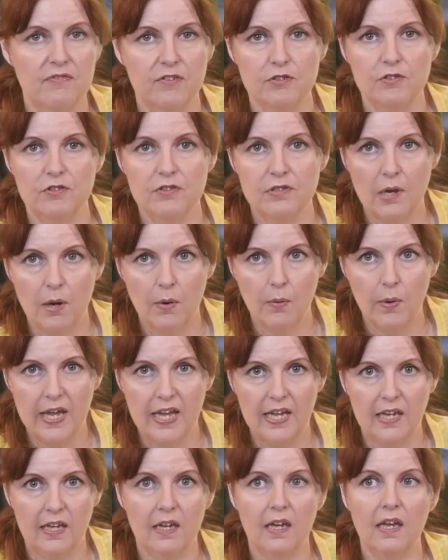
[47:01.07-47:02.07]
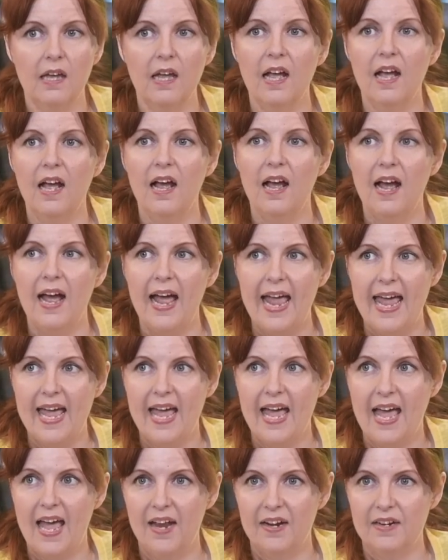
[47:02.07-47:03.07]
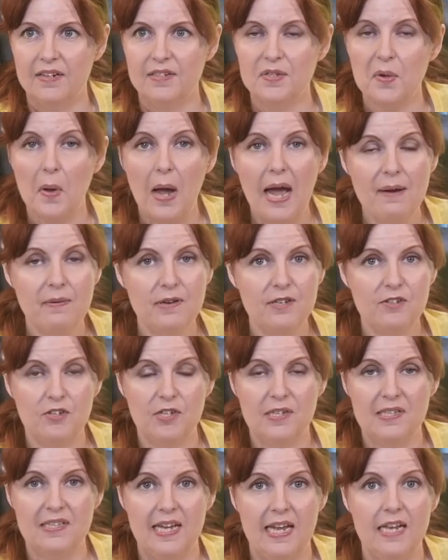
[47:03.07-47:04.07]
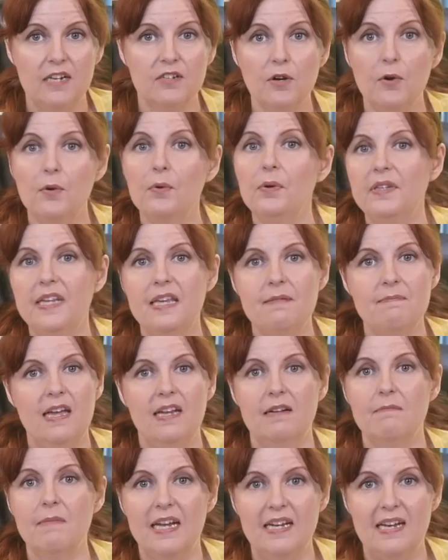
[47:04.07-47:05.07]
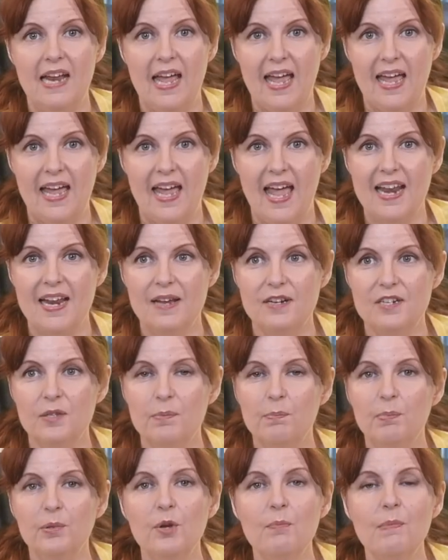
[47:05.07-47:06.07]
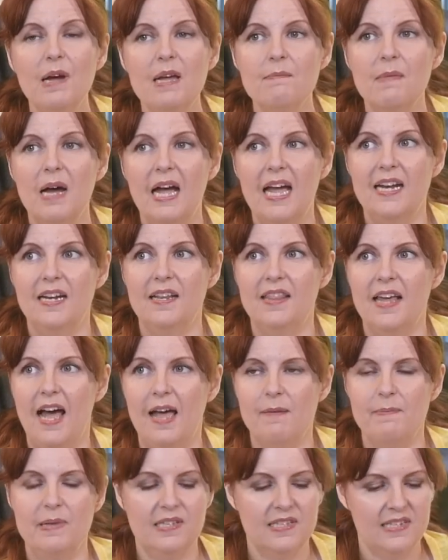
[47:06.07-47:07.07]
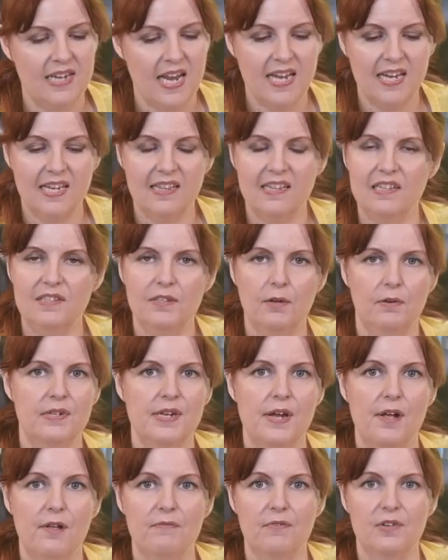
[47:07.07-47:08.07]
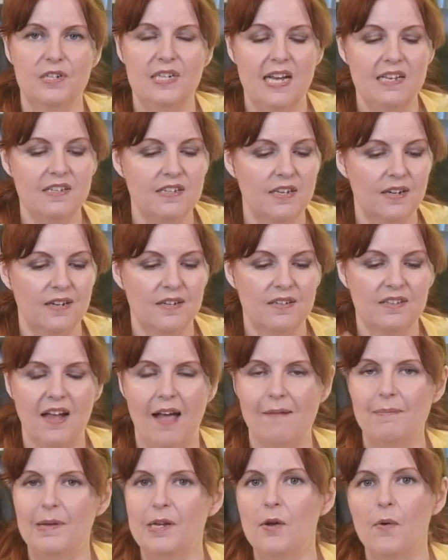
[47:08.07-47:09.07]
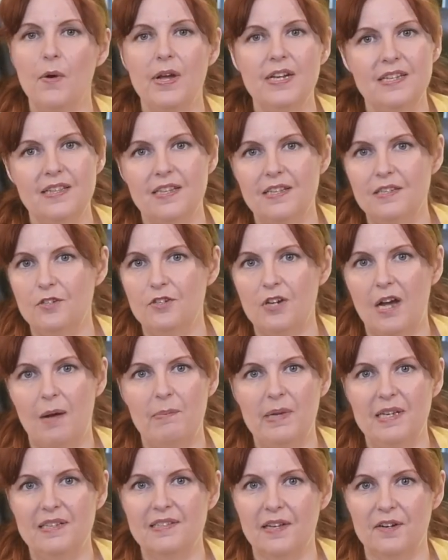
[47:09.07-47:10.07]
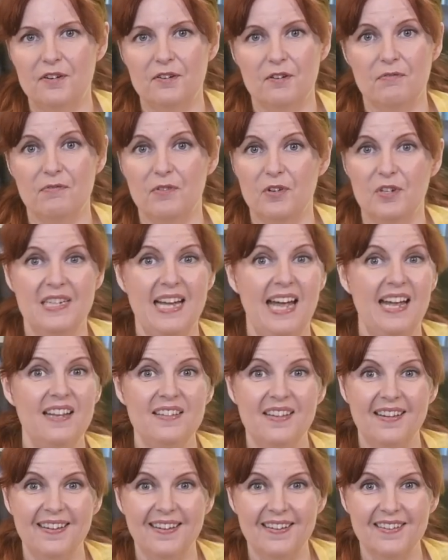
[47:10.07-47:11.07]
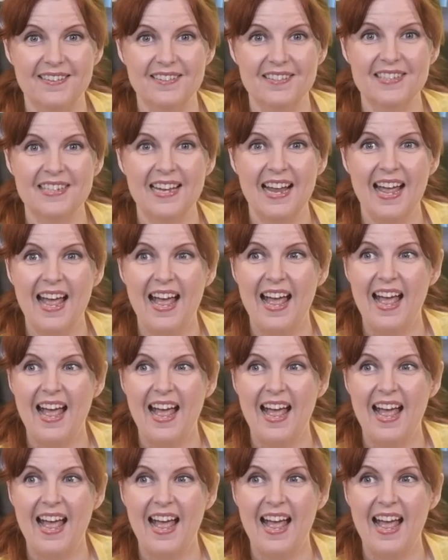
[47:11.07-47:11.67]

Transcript: for sewing. And so it totally made my day. And it just blew my mind that I've been staying in this hotel for 10 years. I've been going to this shopping center for 10 years.